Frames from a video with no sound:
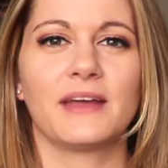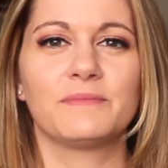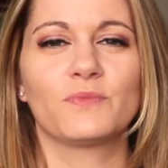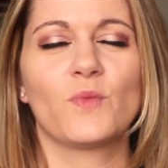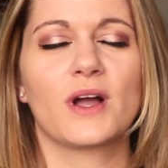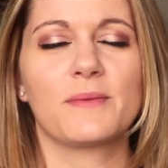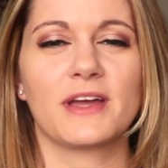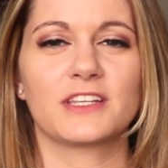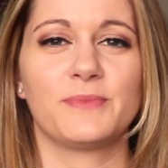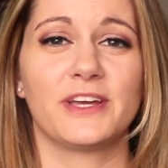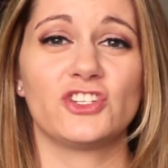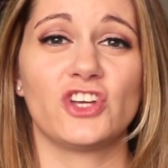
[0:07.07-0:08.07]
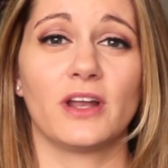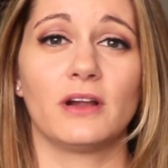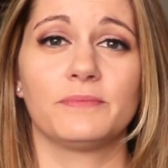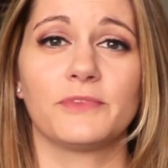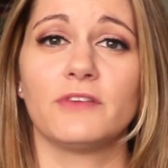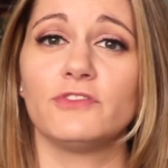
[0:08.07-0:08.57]
Hi, welcome back to my
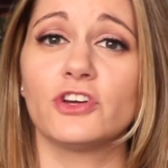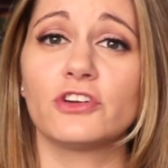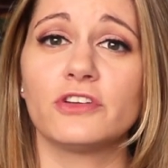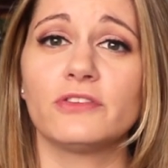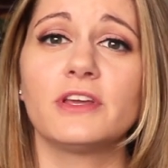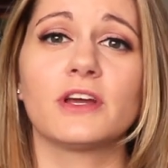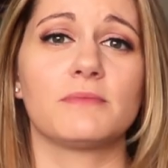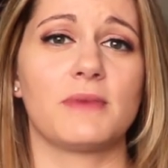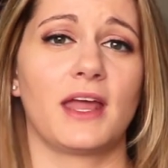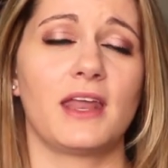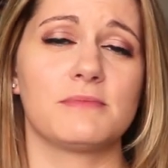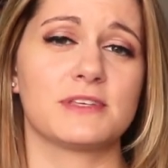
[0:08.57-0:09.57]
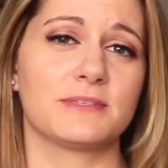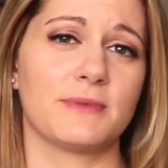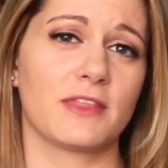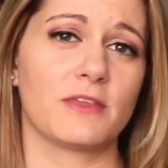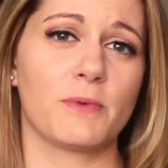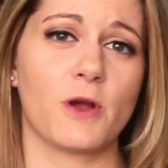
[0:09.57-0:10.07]
channel. If you're new here, my name is
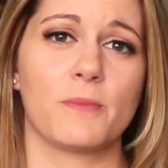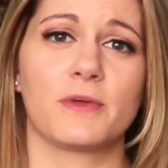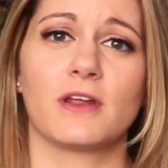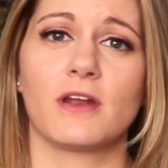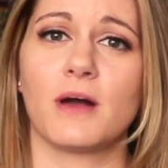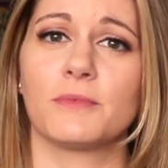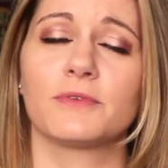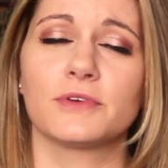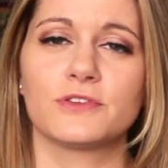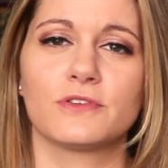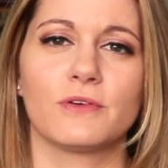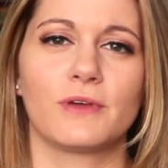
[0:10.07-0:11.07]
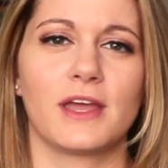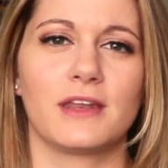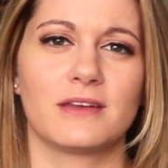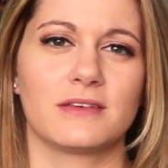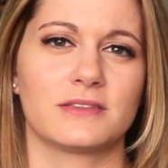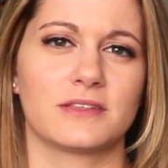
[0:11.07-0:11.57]
Samantha Pearlman and I'm a realtor
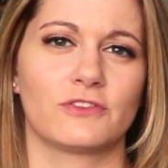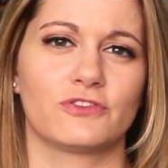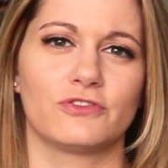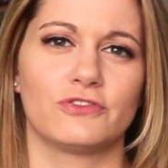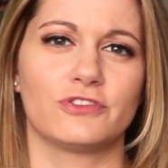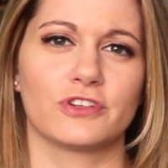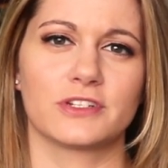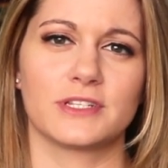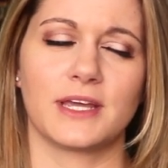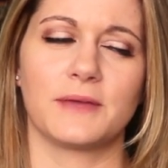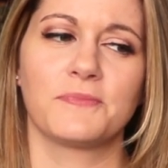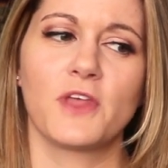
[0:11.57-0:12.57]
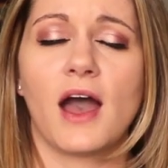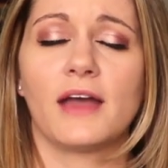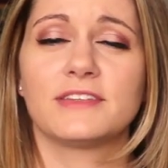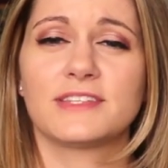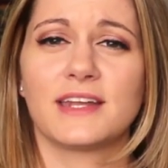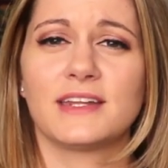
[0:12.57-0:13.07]
located in Central New Jersey. I
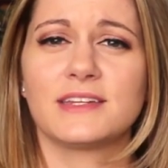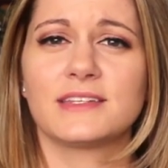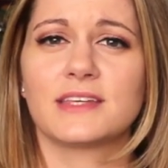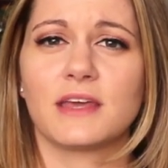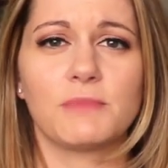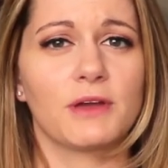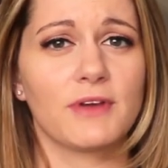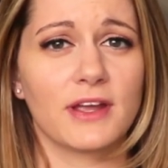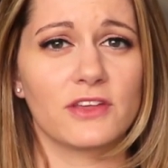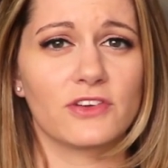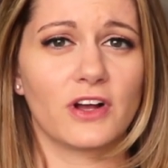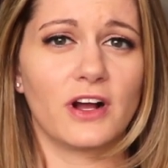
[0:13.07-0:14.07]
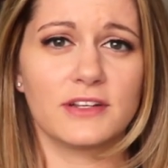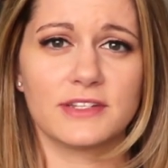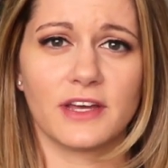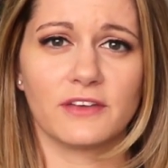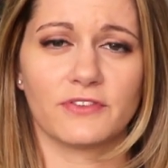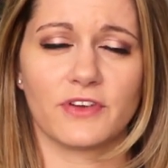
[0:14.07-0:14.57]
decided to skip my regular
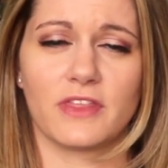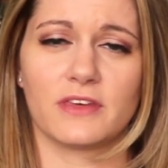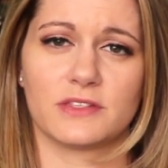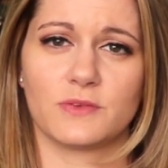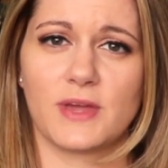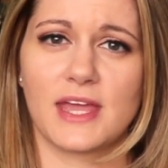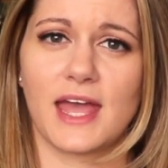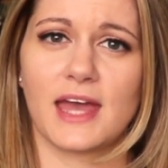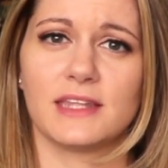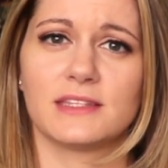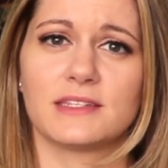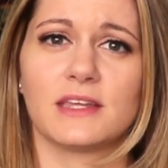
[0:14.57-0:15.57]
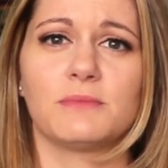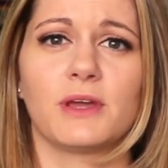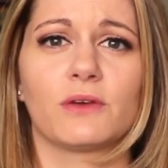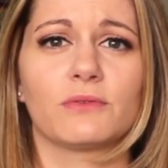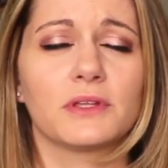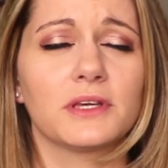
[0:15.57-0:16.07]
content for this week and instead
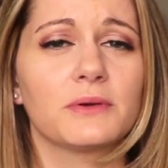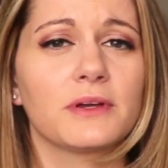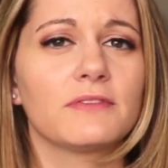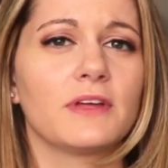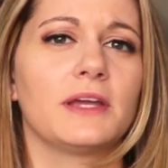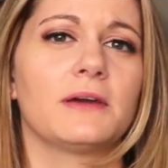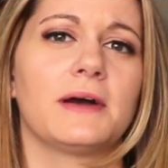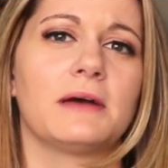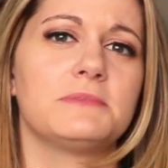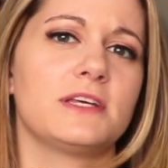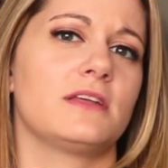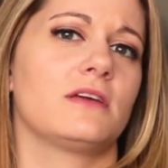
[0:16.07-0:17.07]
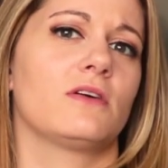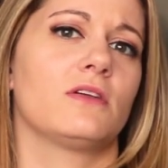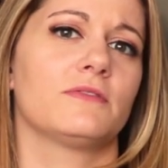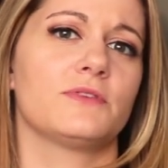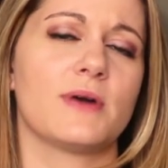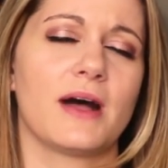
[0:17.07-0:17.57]
make a really quick video updating all
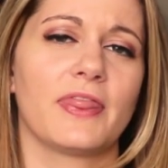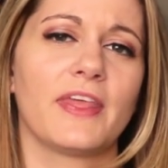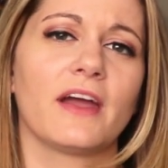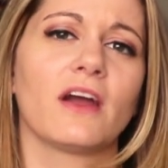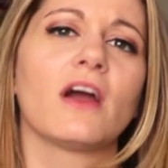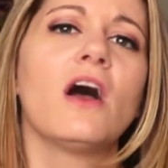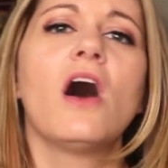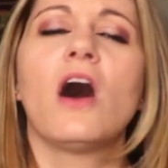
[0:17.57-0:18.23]
of you out there